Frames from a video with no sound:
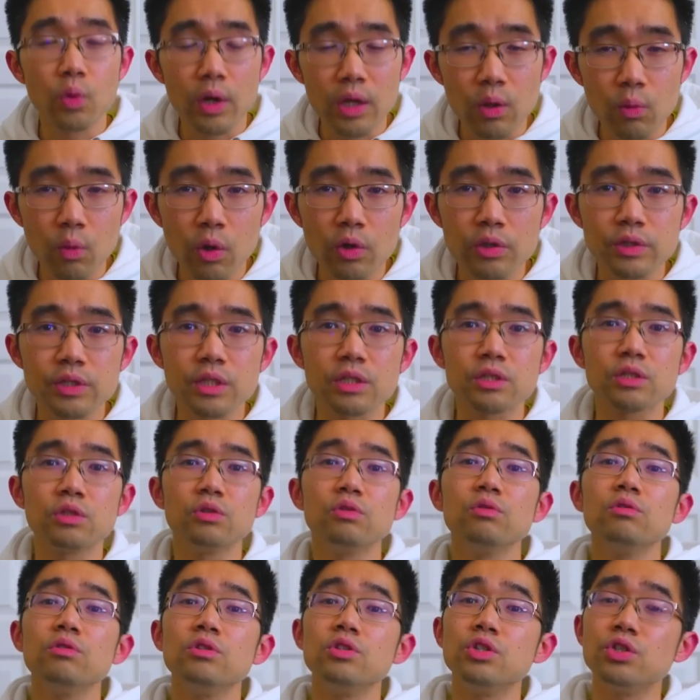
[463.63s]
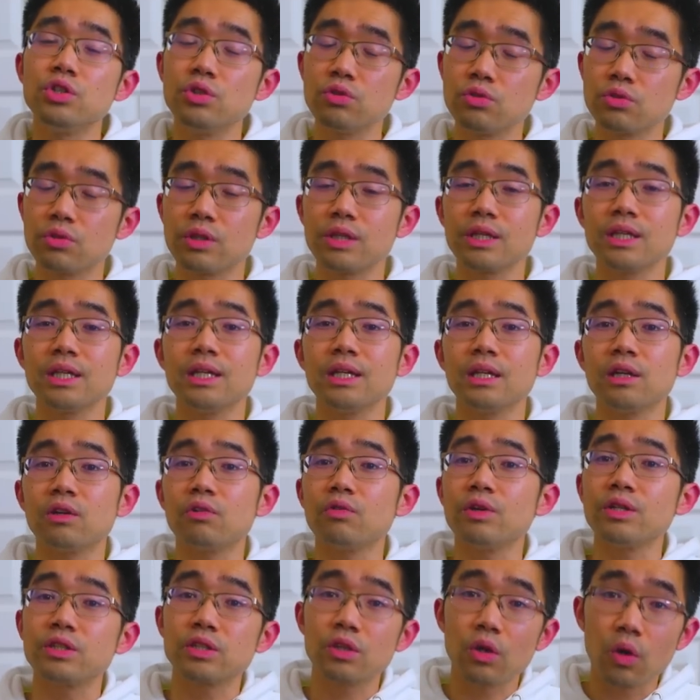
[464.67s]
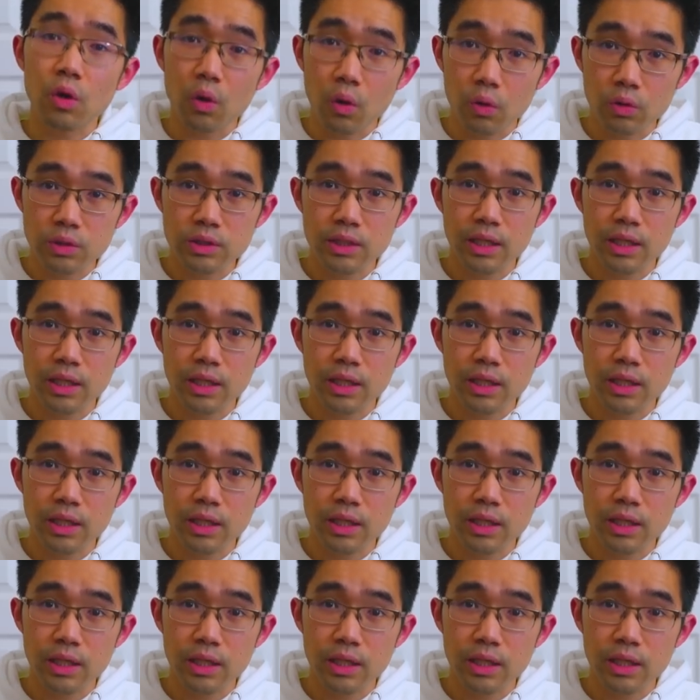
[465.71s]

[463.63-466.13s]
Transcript: where you want it to due to the increased hold